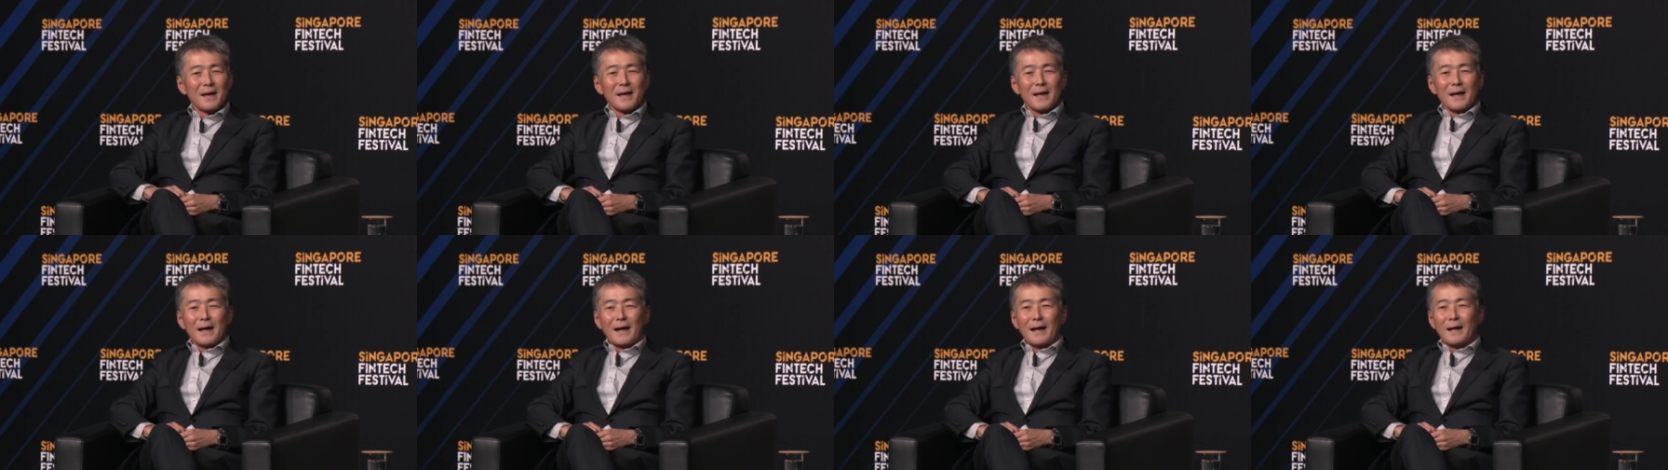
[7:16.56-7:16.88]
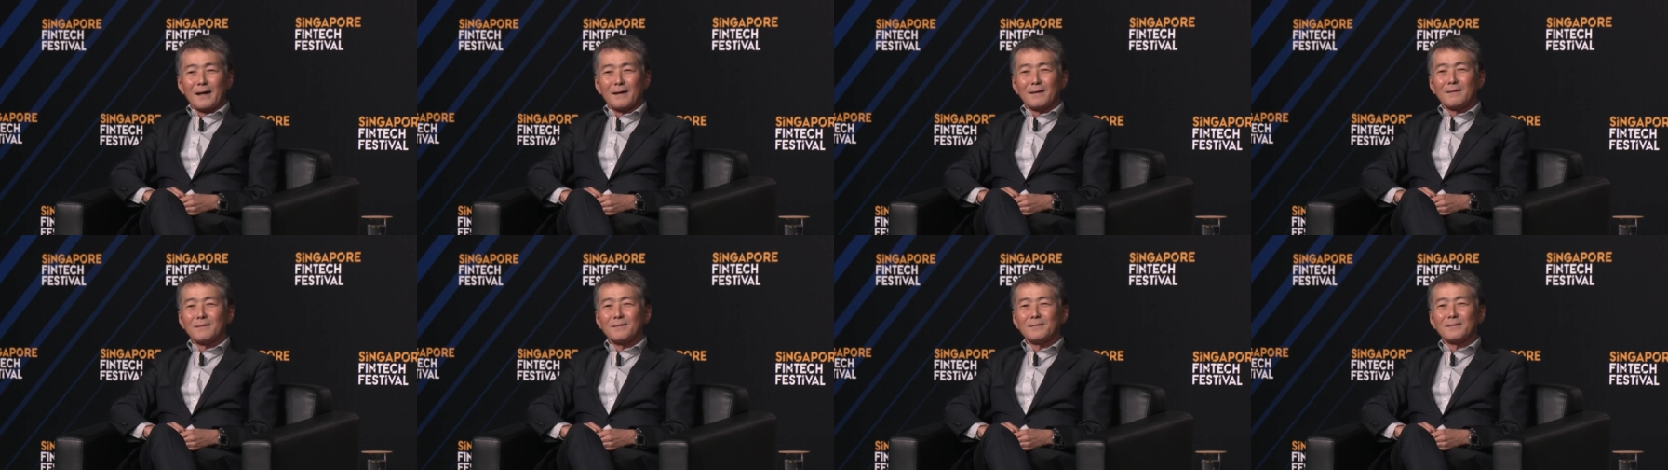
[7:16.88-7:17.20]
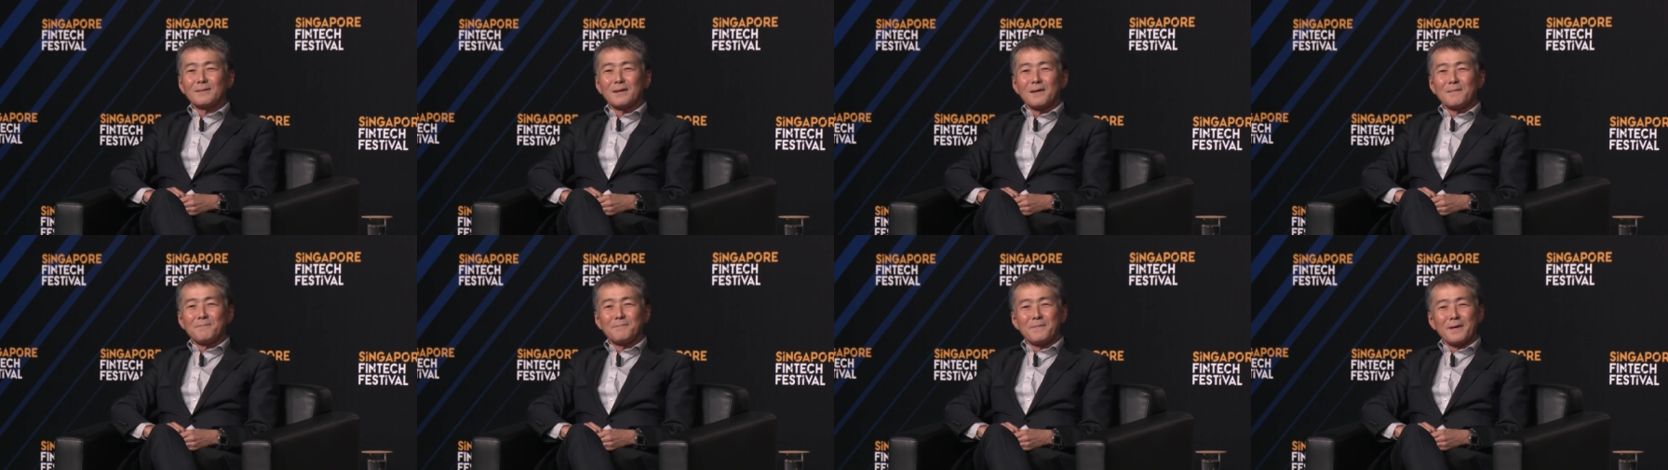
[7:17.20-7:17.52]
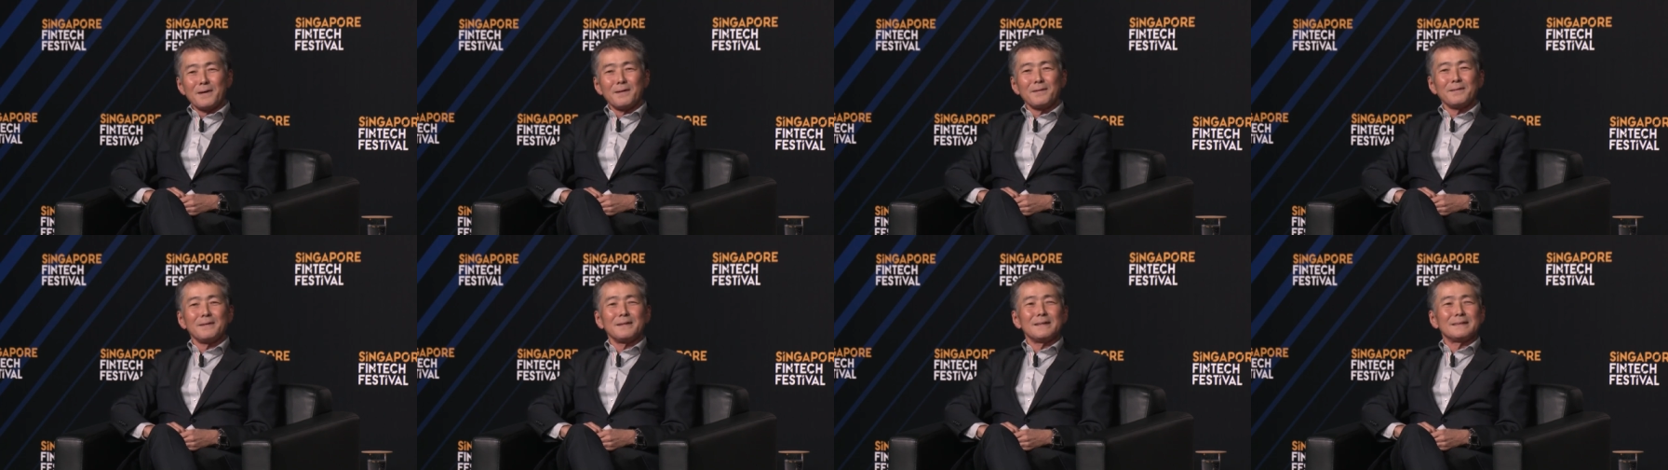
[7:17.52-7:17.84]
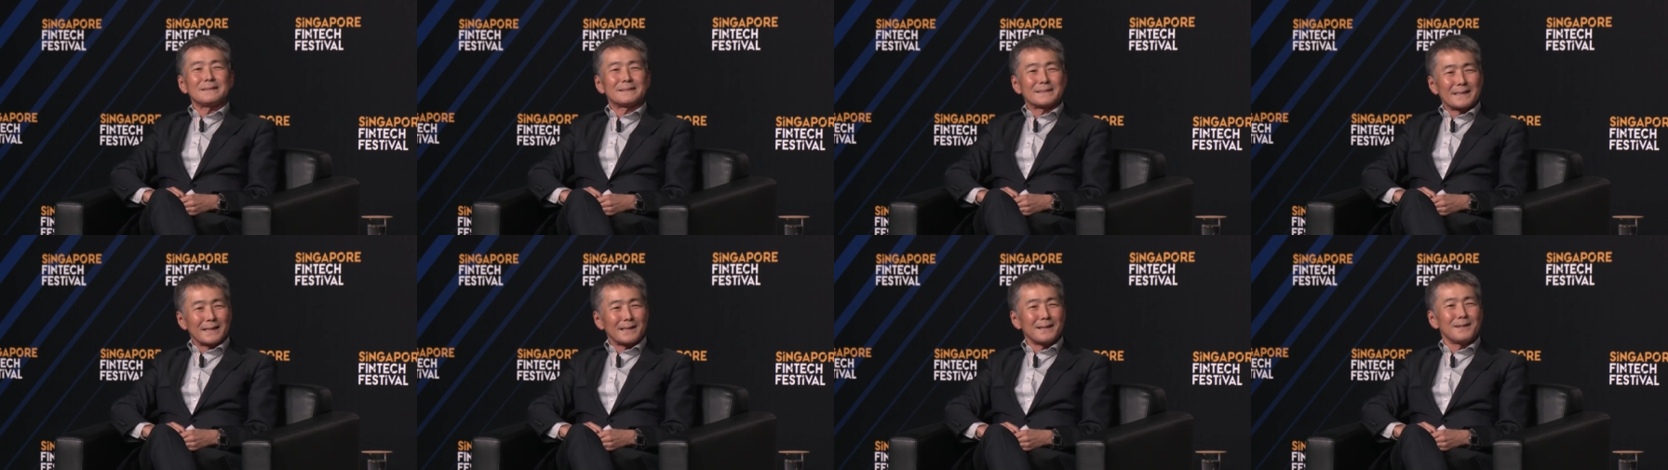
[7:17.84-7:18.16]
And the very
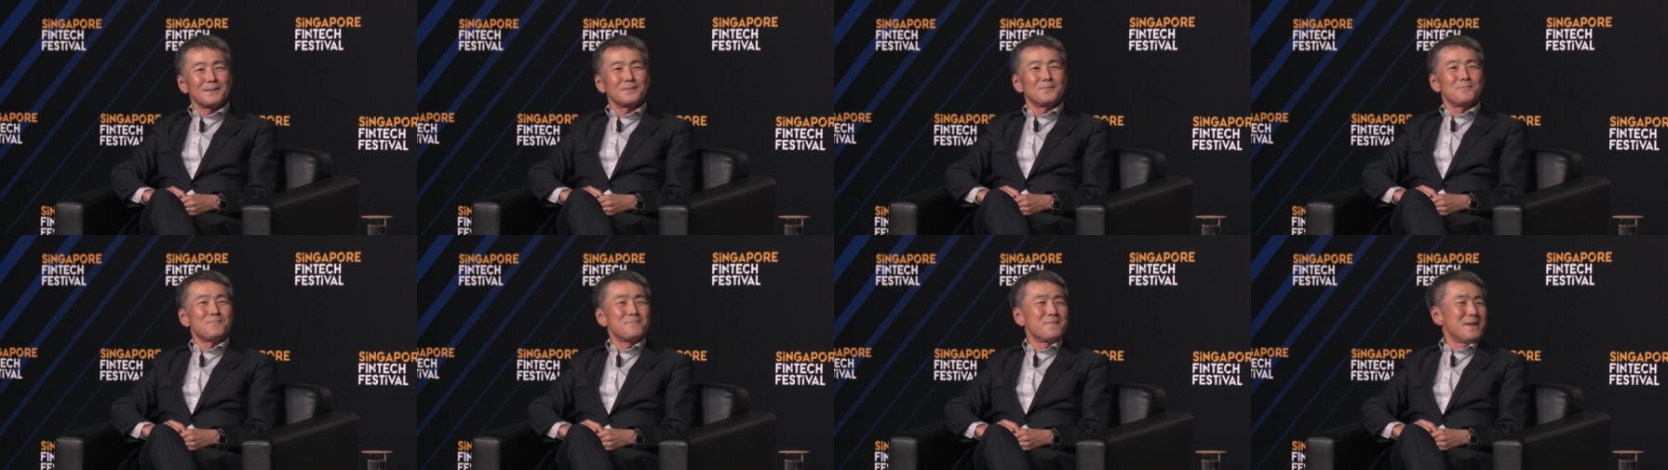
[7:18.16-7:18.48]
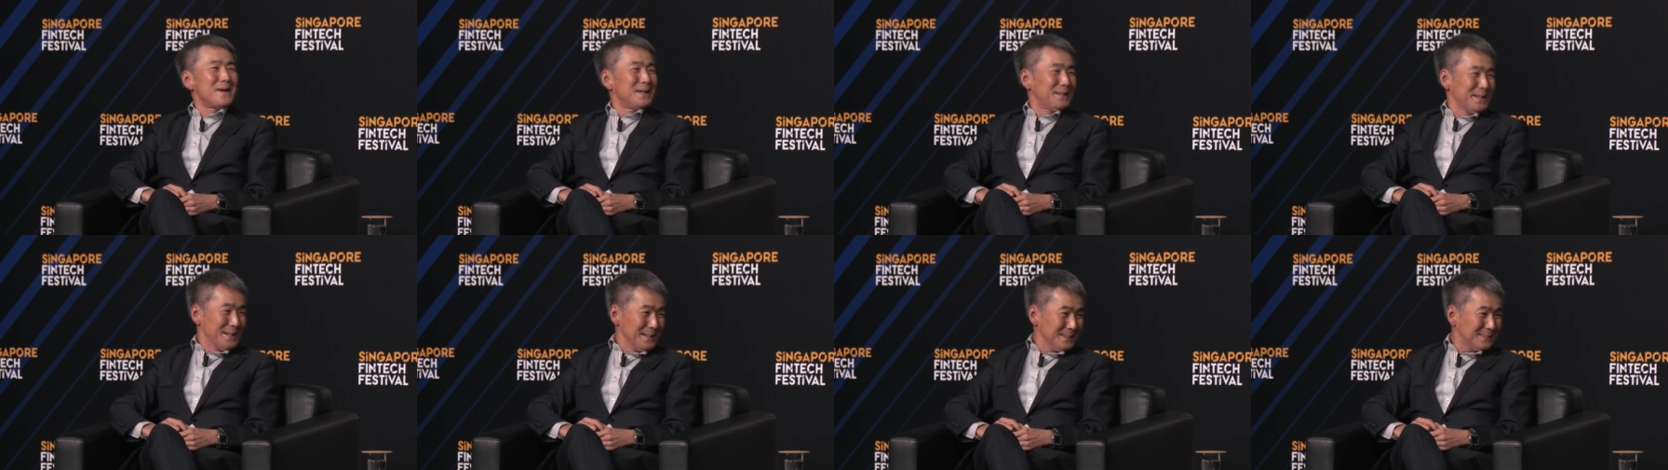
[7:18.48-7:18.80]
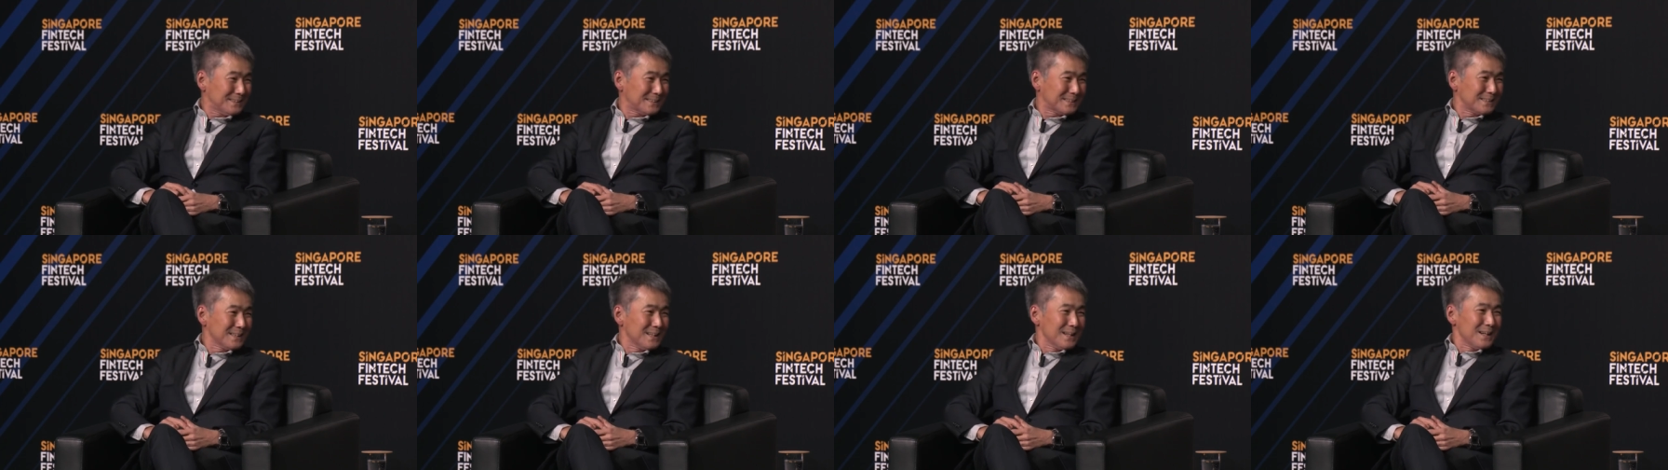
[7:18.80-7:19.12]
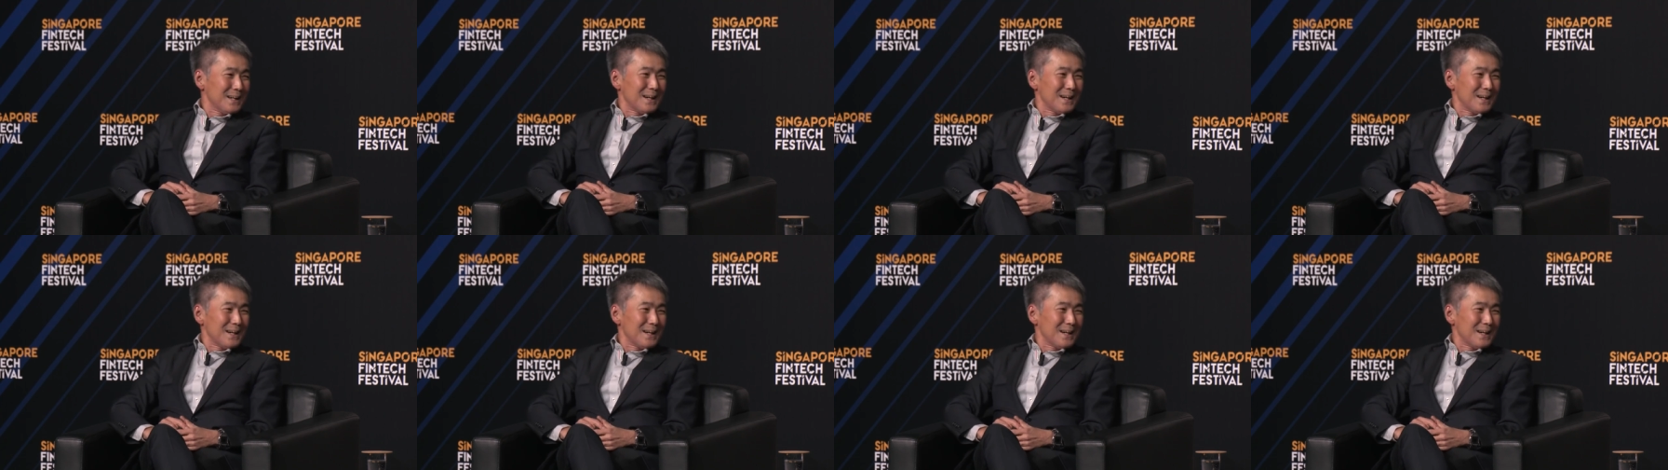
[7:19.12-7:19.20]
second meetings,